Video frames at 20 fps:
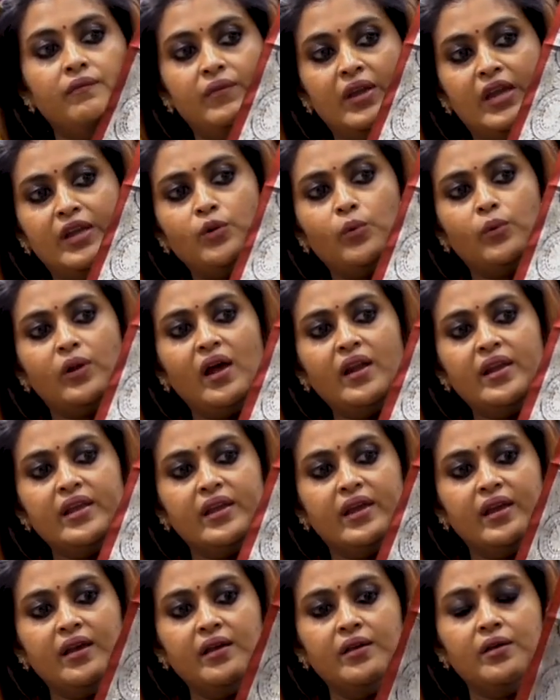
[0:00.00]
Venuna
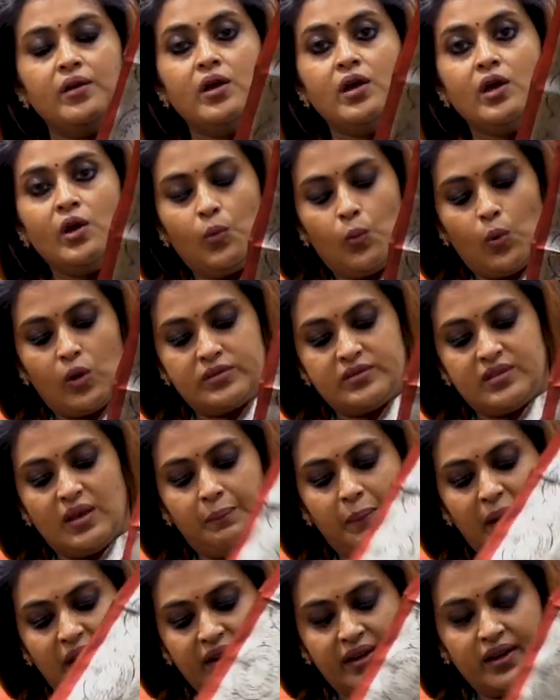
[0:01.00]
neenga
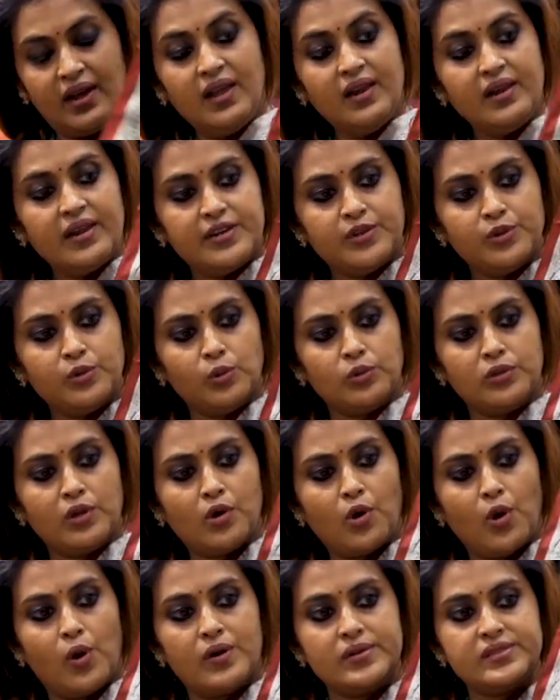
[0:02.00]
WhatsApp pannunga. I'll let you know
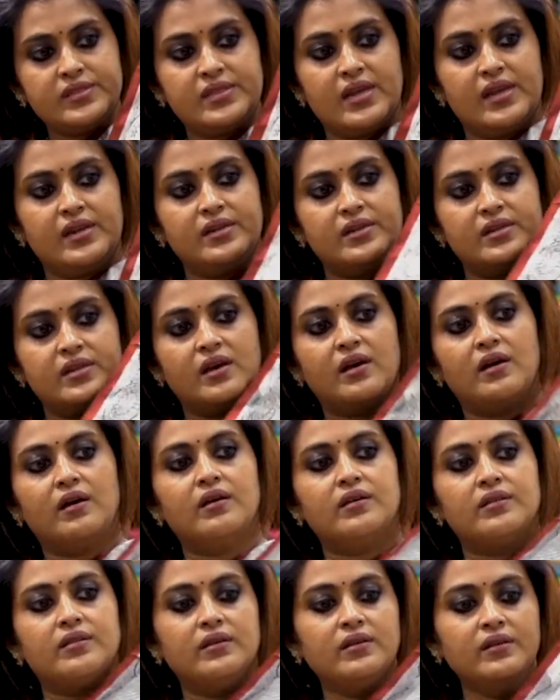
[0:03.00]
the cost and uh,
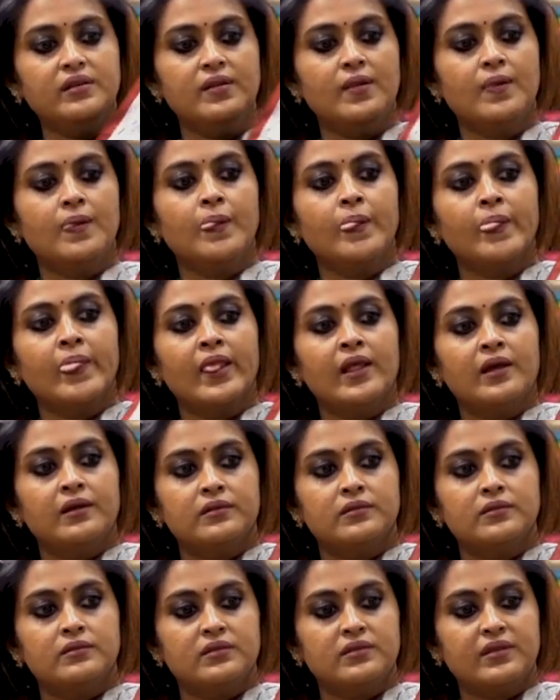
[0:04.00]
the
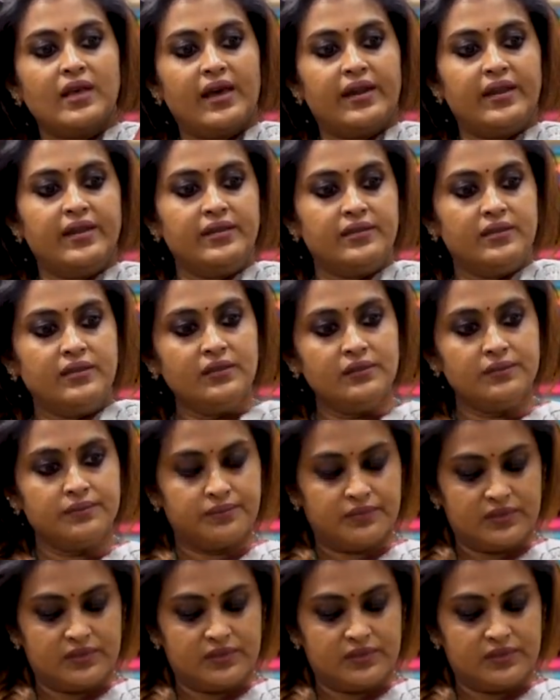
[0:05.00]
saree idu.